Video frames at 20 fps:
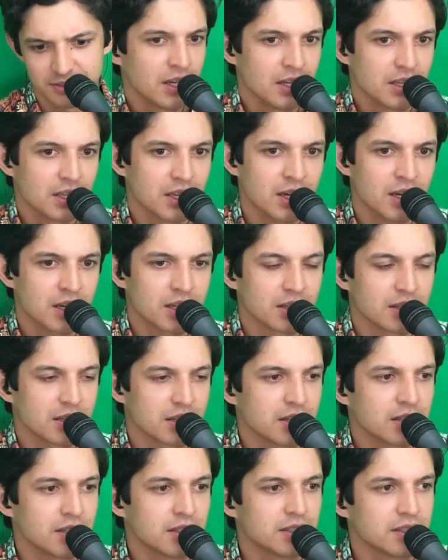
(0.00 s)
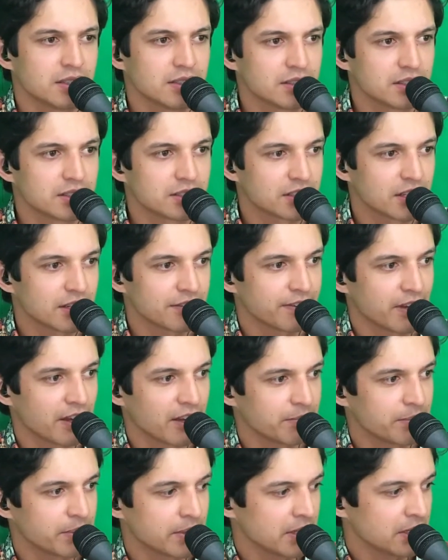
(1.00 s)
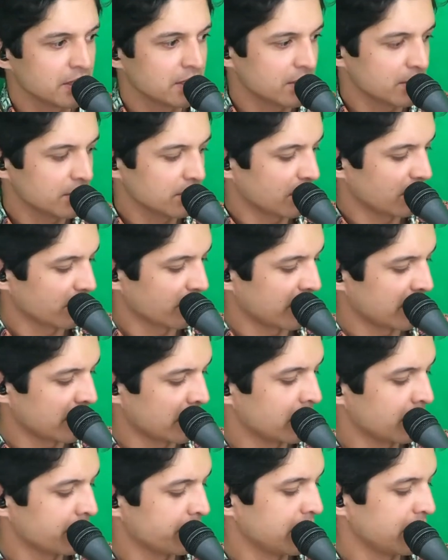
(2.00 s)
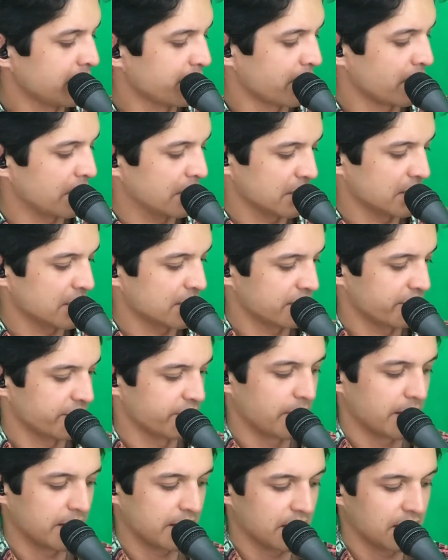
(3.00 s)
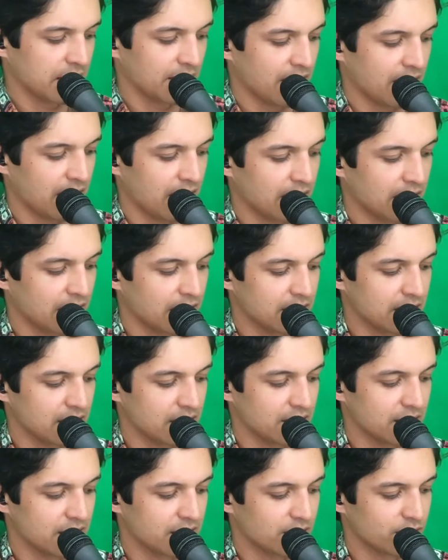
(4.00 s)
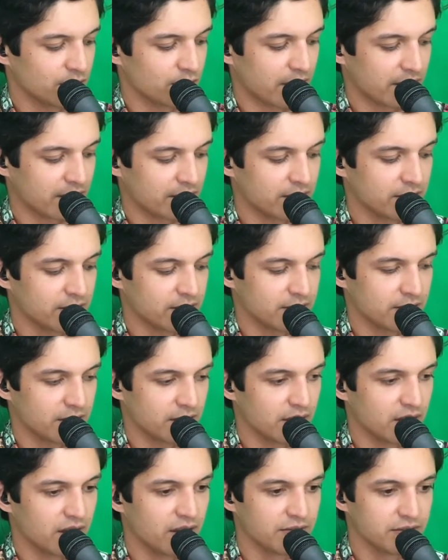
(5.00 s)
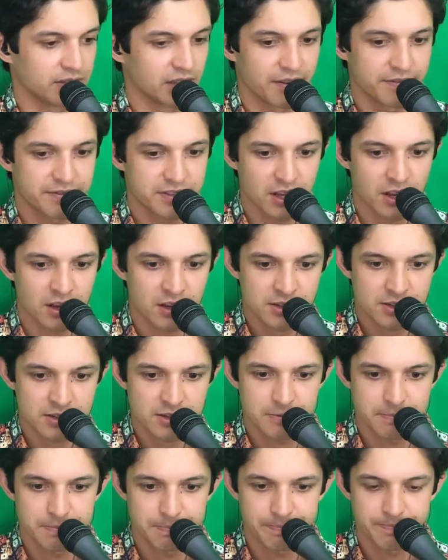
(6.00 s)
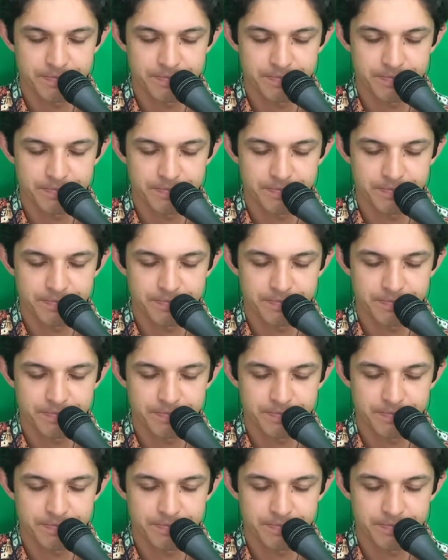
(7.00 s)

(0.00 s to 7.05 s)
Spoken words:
Yeah, the stuff I've been into right now, I'm in the process of making a record of love songs.